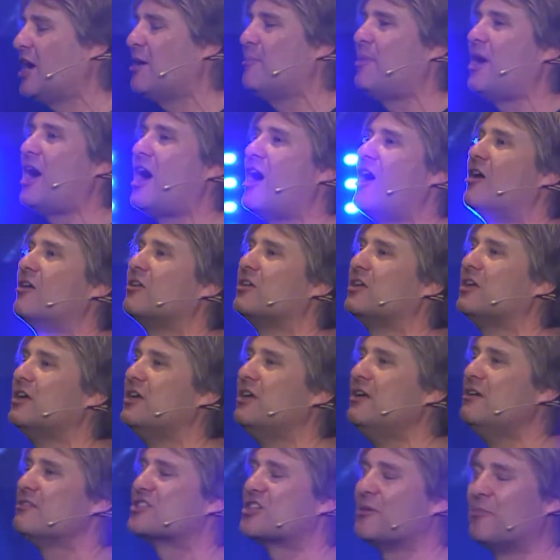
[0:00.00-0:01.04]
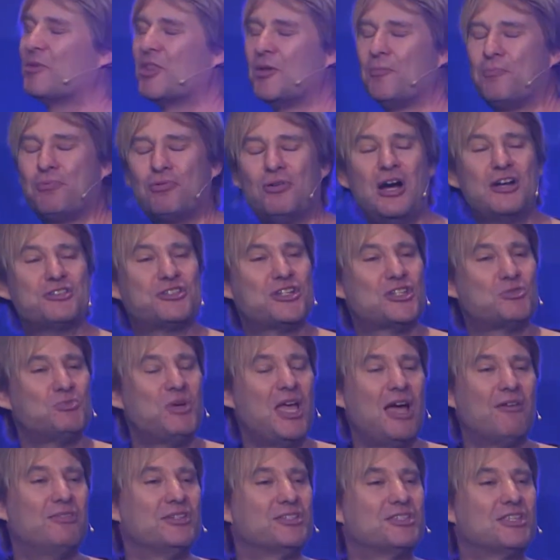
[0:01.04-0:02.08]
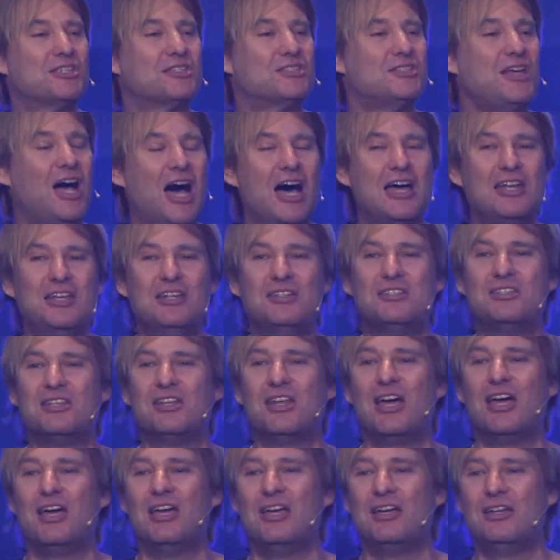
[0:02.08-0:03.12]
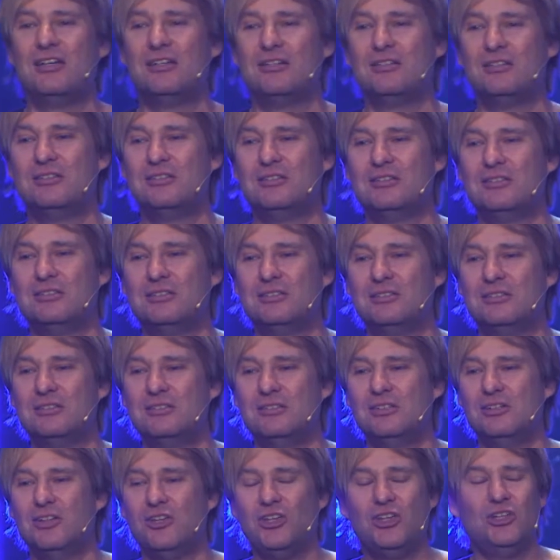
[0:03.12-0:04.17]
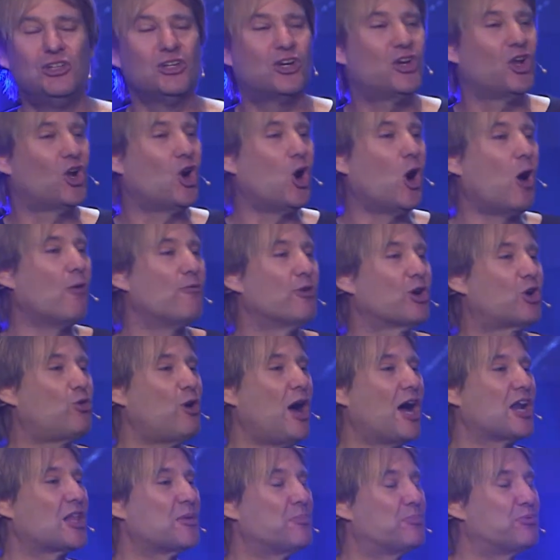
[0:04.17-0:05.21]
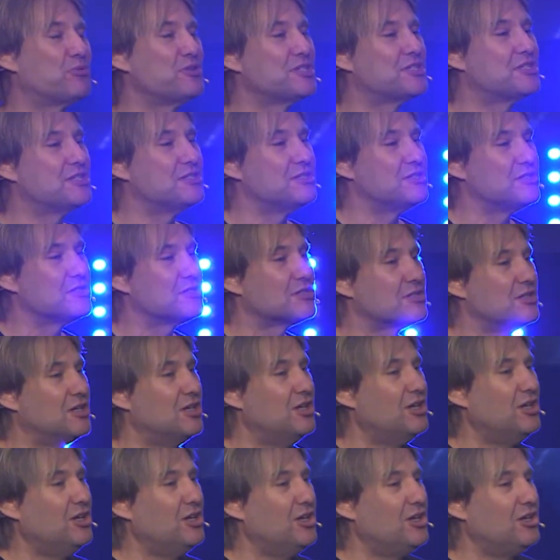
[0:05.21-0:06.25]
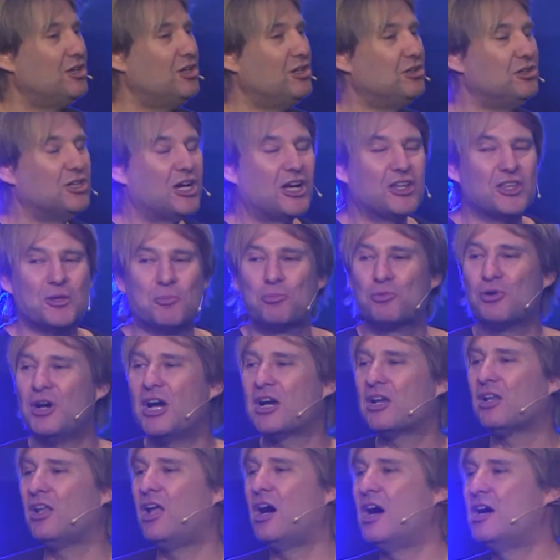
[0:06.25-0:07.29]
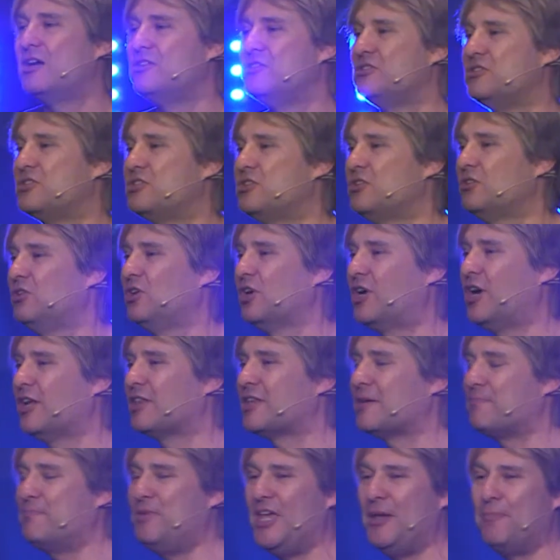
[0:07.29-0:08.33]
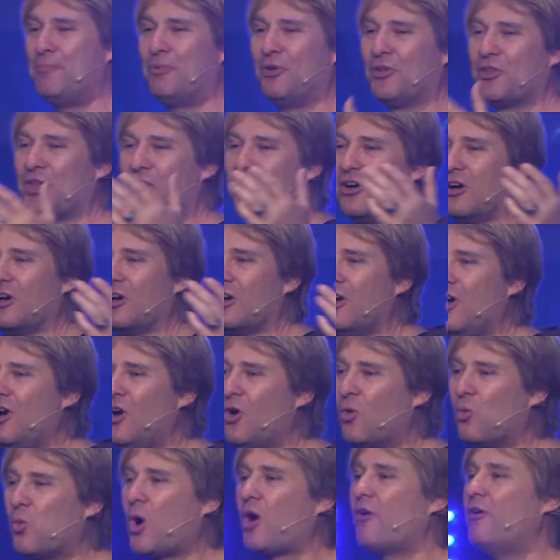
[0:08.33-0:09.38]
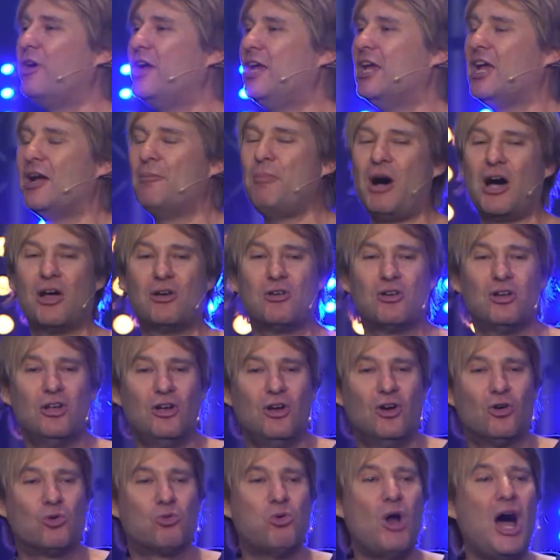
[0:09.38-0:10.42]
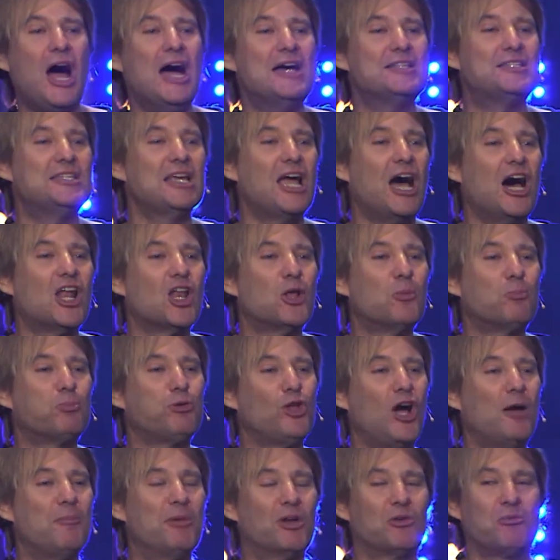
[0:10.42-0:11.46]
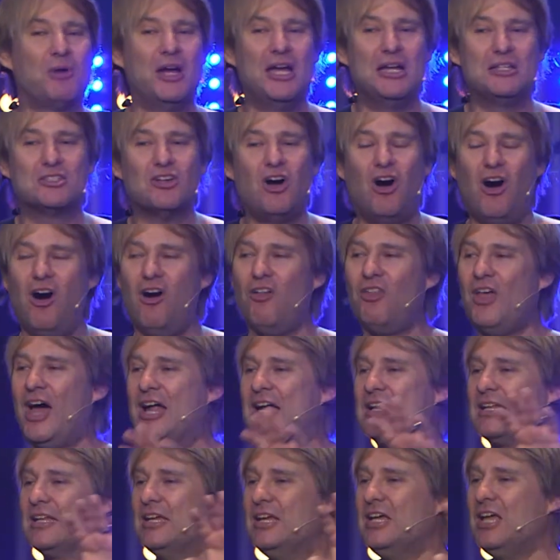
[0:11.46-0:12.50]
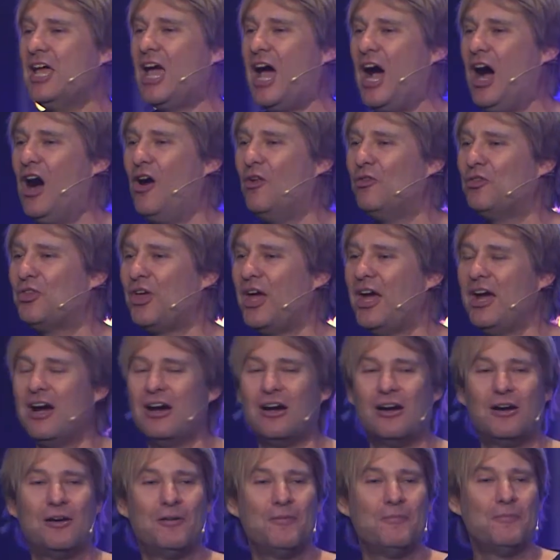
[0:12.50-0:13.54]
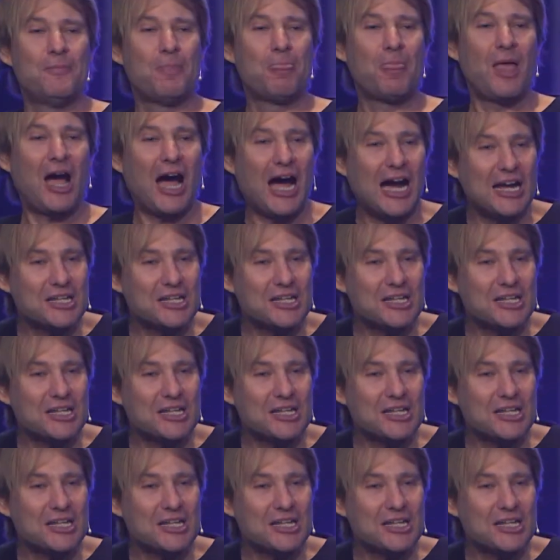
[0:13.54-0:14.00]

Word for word: about some of the pressures we have in society today, you look at our overcrowded prisons, you look at the breadlines, you look at the people that are worrying about rising unemployment rates, all that out there, I